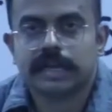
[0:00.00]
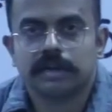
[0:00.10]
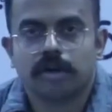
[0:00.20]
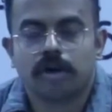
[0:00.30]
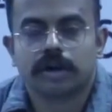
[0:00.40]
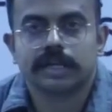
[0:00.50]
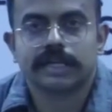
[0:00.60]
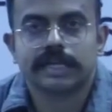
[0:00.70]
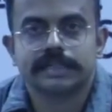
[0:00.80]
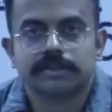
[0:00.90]
can
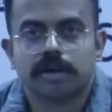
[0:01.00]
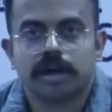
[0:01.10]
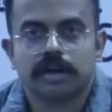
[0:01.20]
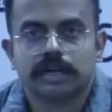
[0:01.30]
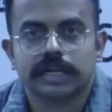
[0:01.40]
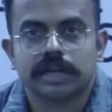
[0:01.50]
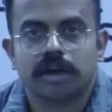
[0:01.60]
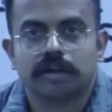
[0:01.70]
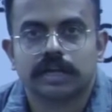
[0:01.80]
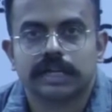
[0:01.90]
organize or
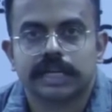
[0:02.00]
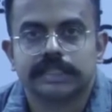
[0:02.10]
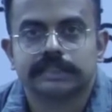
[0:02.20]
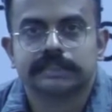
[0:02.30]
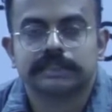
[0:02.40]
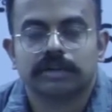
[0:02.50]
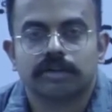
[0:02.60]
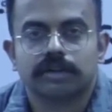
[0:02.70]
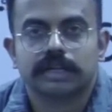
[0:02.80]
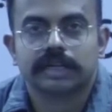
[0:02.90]
reorganize. The
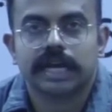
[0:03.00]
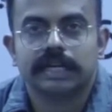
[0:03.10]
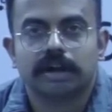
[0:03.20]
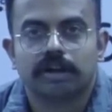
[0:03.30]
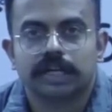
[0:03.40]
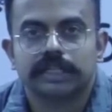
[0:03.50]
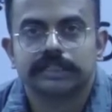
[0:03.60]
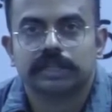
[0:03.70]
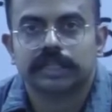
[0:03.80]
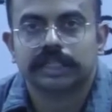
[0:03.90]
governor can
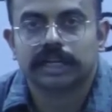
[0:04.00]
organize or